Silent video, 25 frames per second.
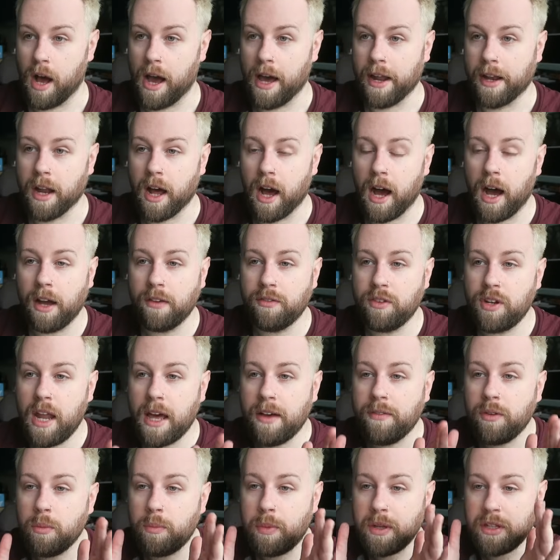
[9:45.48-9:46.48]
and I've
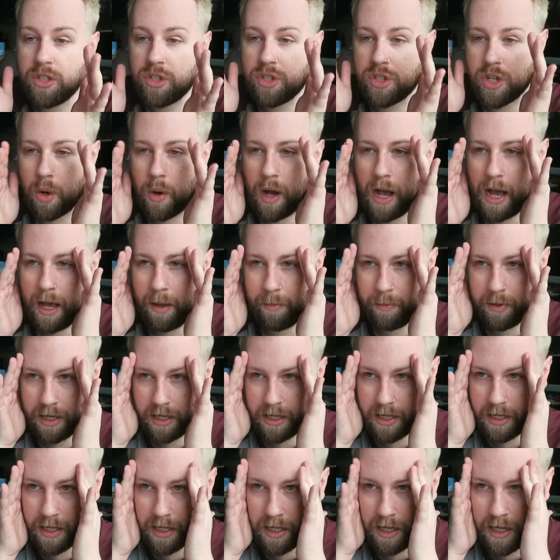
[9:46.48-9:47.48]
never been so
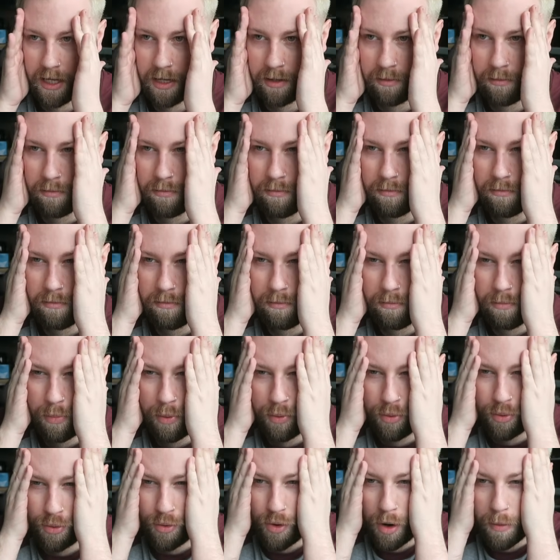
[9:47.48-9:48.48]
happy in
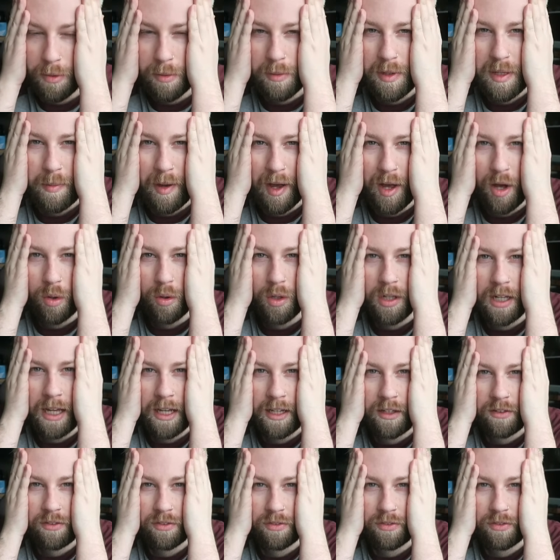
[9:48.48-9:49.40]
probably my whole life.